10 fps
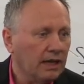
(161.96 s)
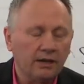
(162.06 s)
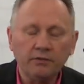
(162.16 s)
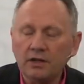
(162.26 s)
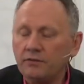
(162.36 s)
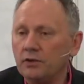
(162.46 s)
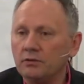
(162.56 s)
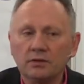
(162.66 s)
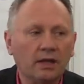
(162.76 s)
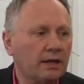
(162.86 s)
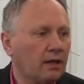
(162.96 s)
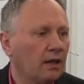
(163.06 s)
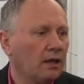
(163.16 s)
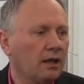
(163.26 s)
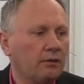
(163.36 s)
Even if you,
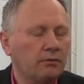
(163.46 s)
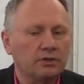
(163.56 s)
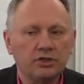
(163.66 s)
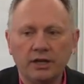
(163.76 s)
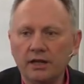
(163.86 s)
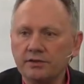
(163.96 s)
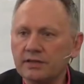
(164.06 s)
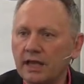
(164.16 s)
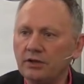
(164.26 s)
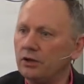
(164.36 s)
like what Janelle said,